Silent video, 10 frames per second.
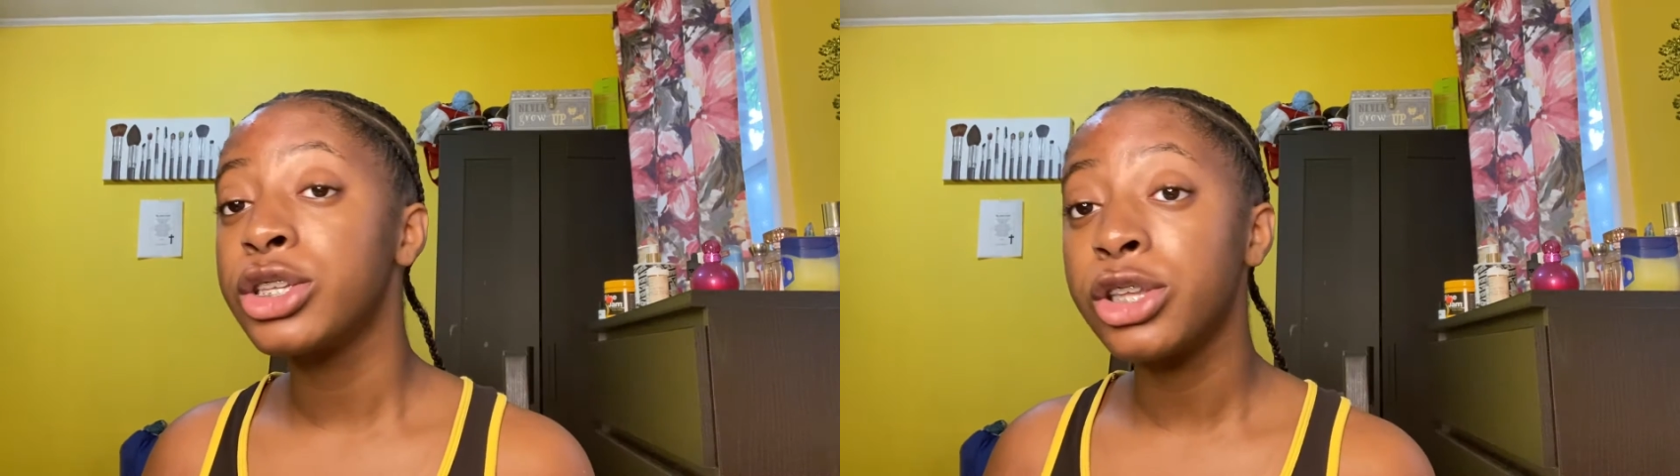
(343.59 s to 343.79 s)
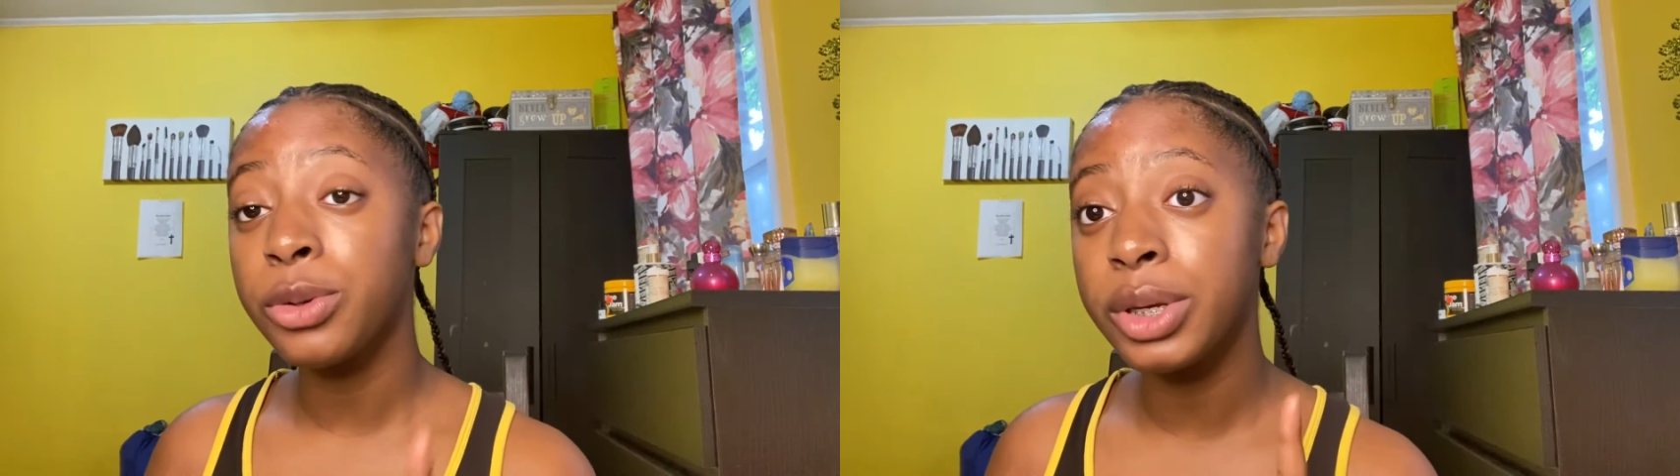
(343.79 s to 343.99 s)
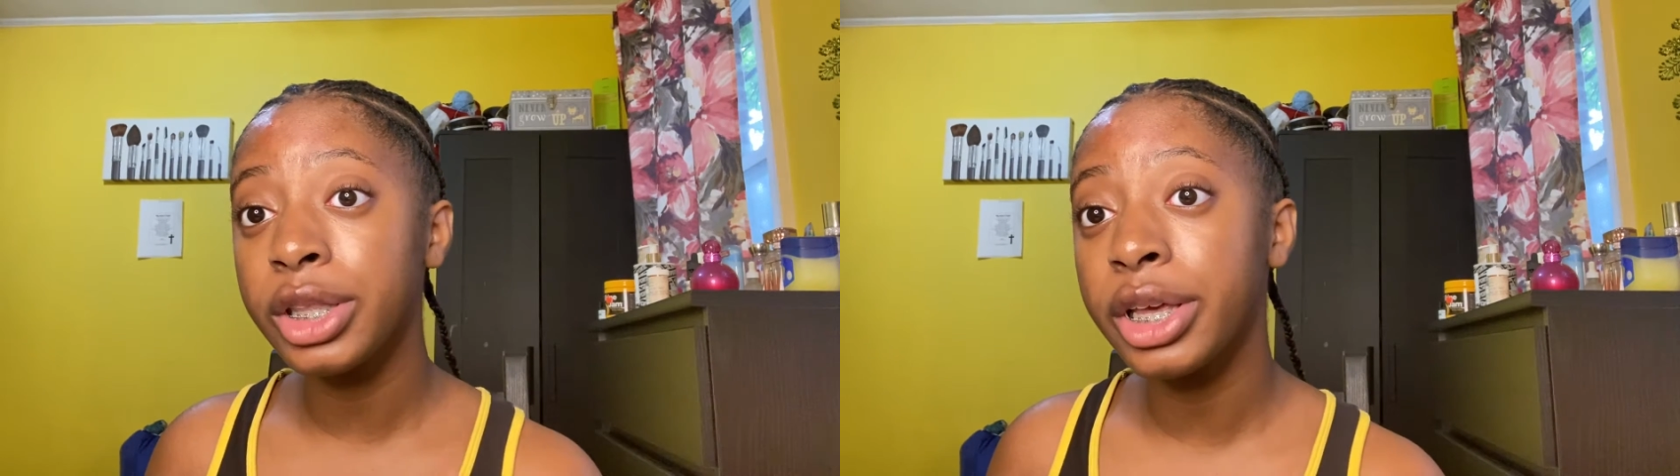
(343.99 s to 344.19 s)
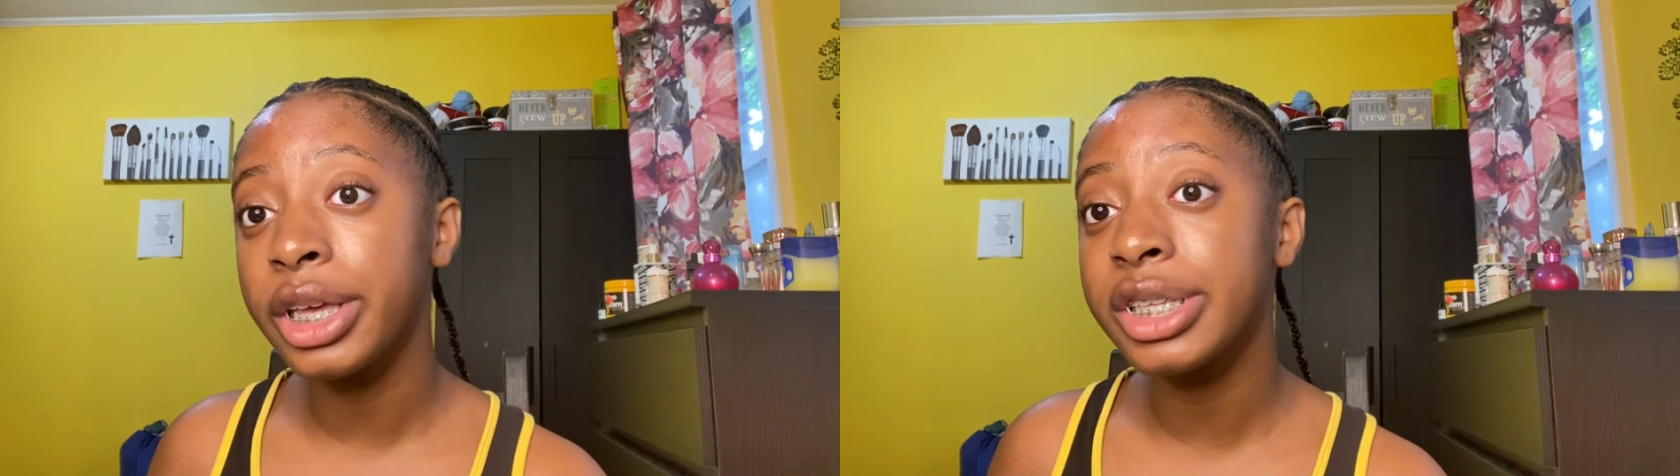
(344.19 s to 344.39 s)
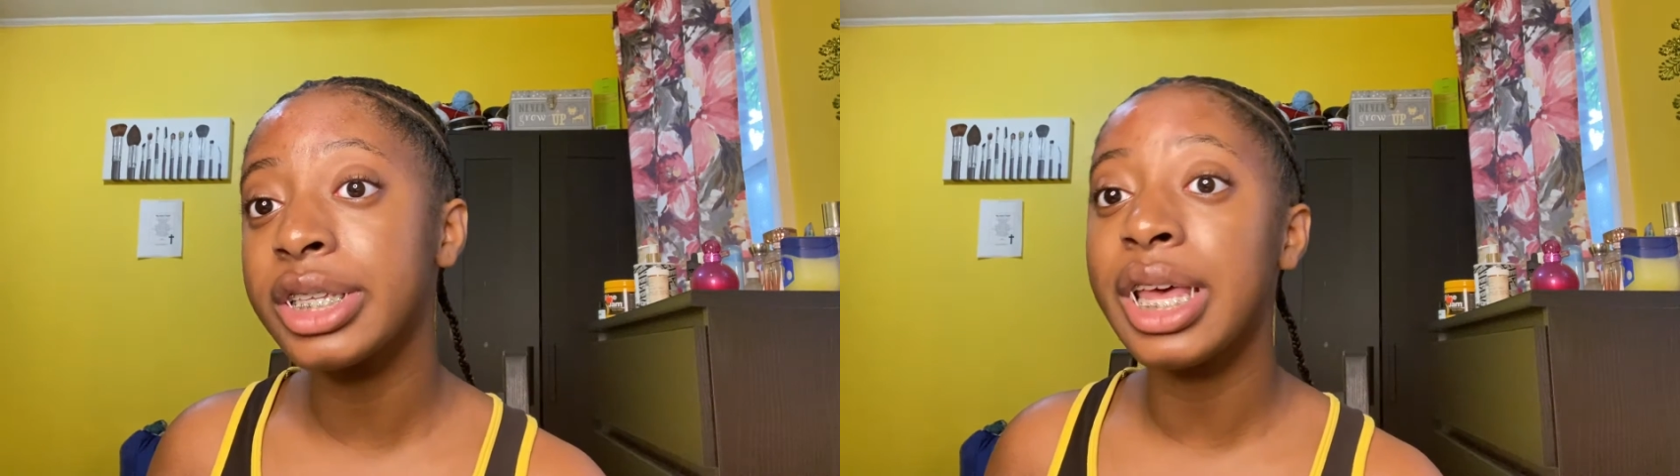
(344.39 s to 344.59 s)
so you can look
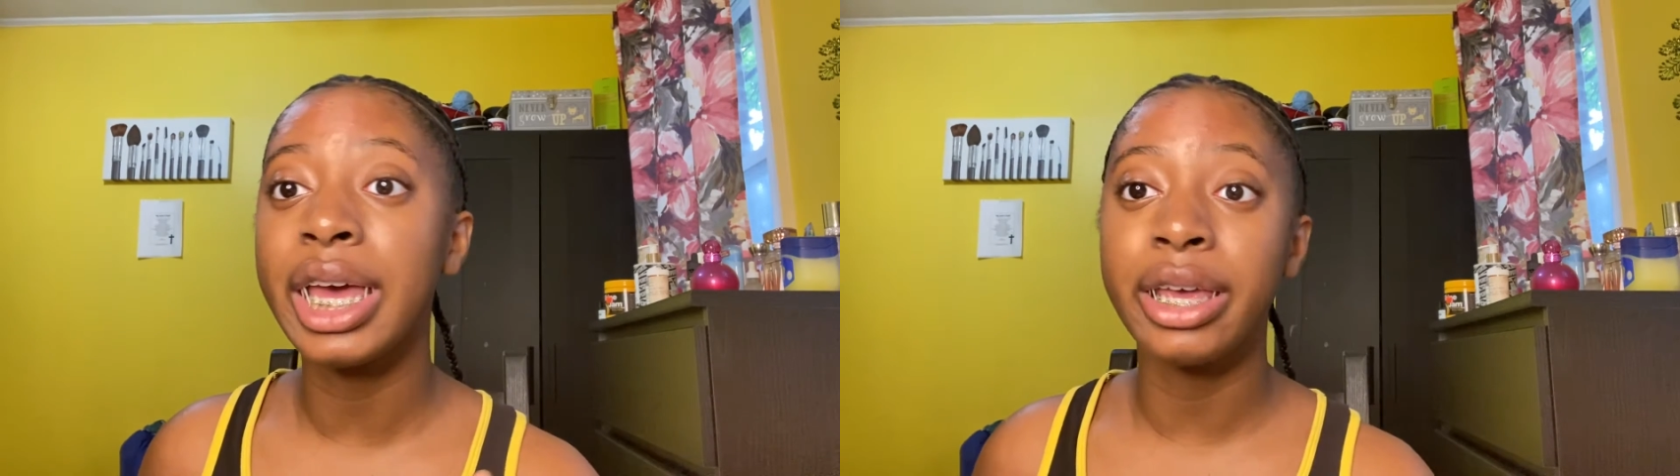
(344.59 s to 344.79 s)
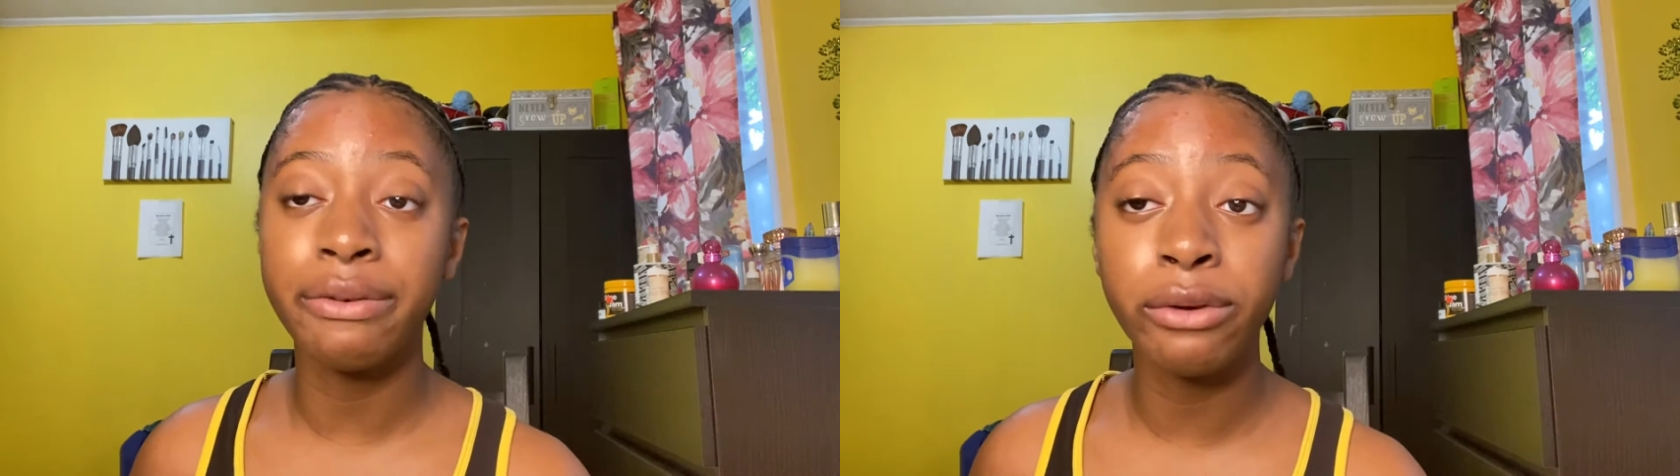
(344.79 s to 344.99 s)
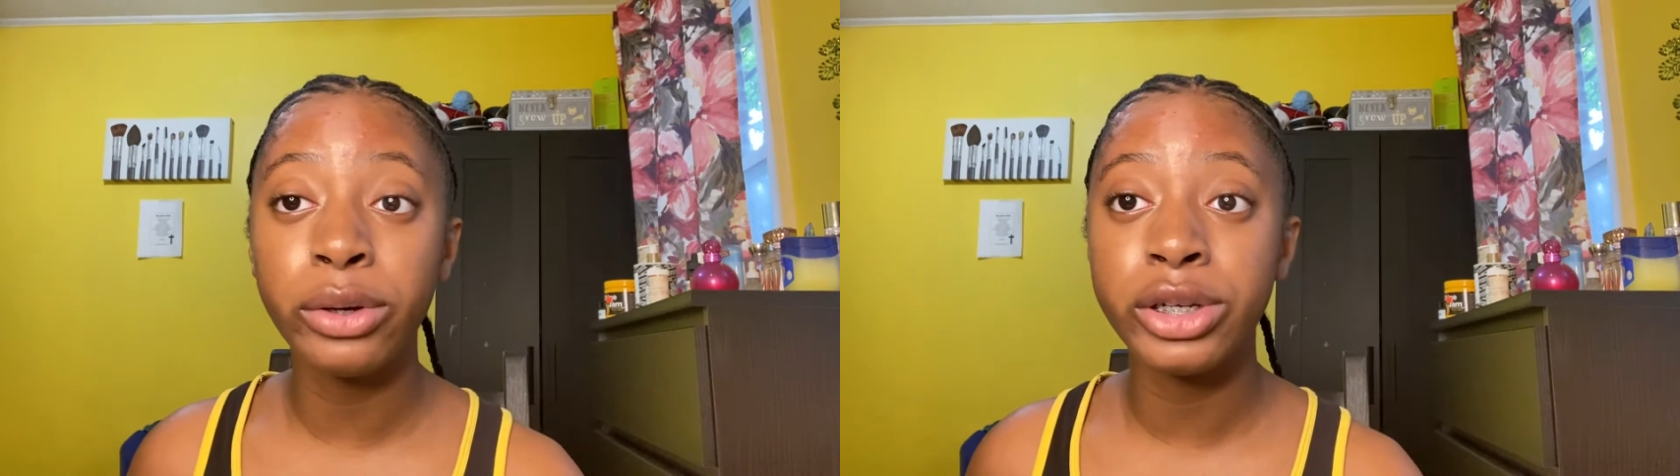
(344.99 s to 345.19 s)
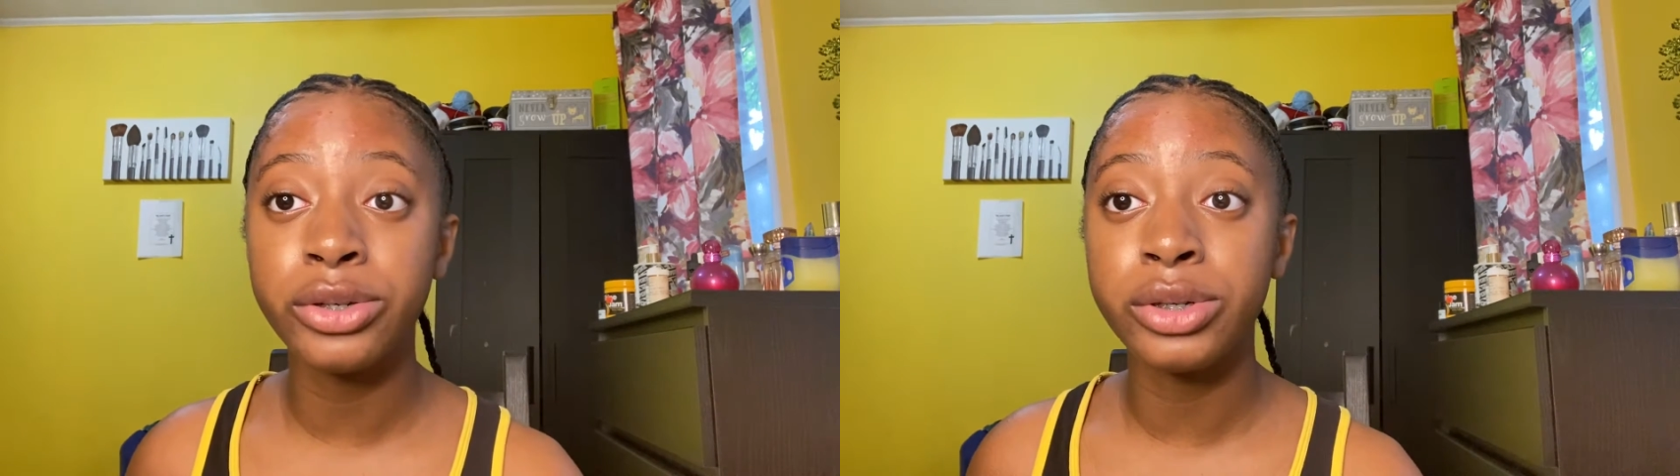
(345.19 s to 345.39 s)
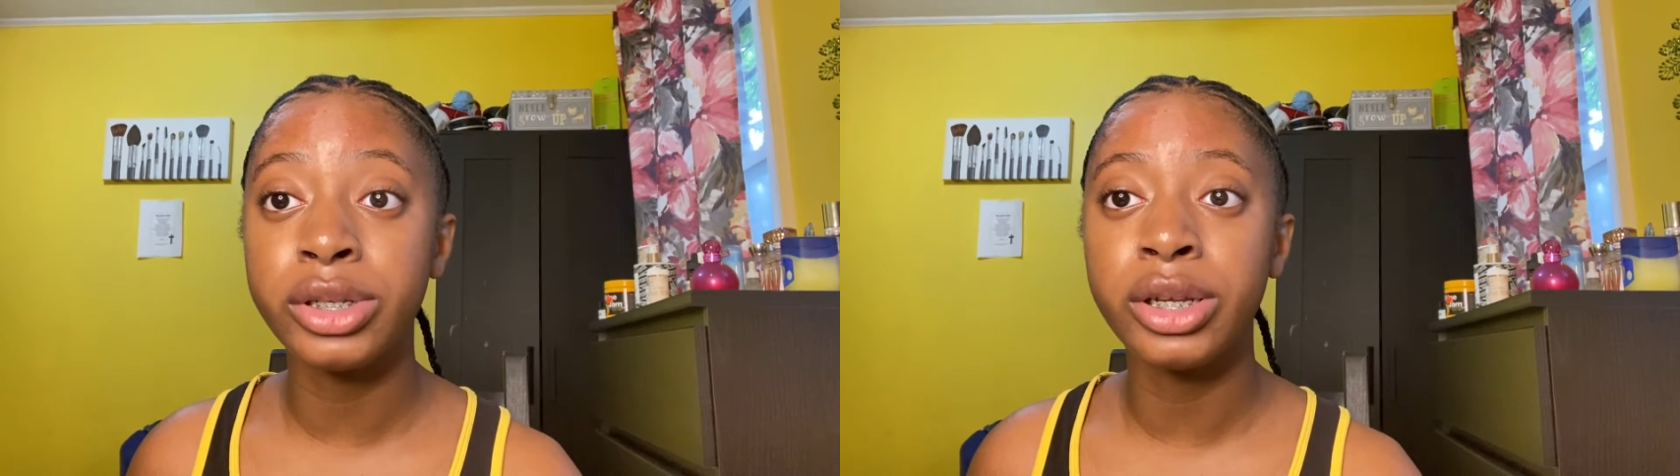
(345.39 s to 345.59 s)
into that if you're
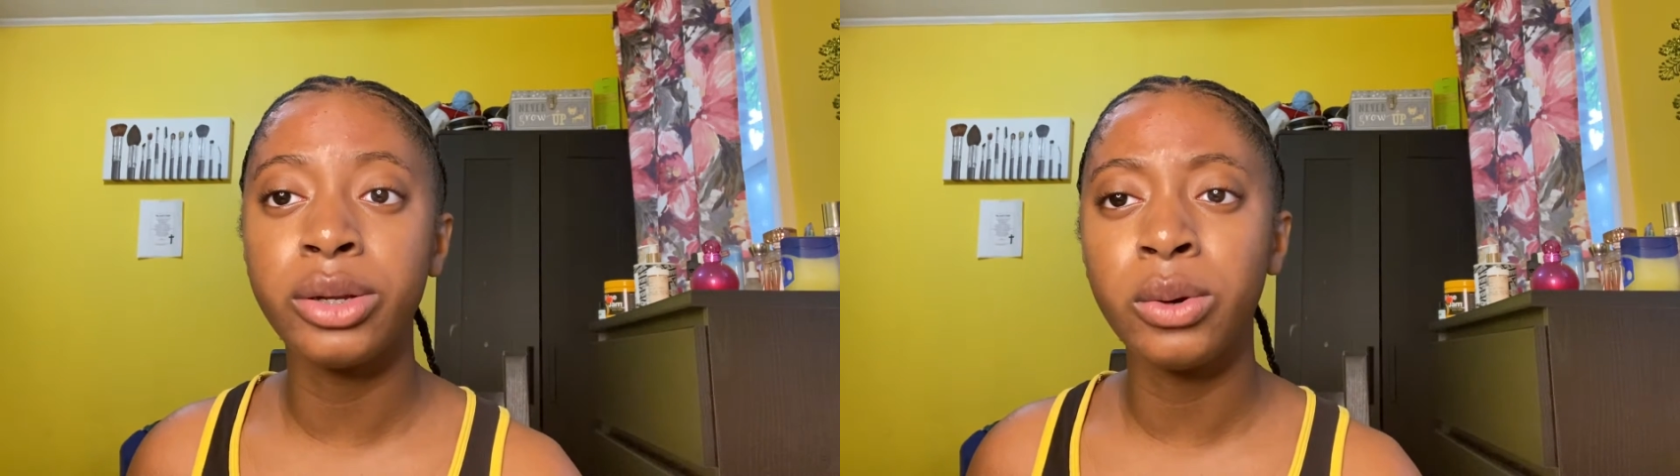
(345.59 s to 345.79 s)
interested,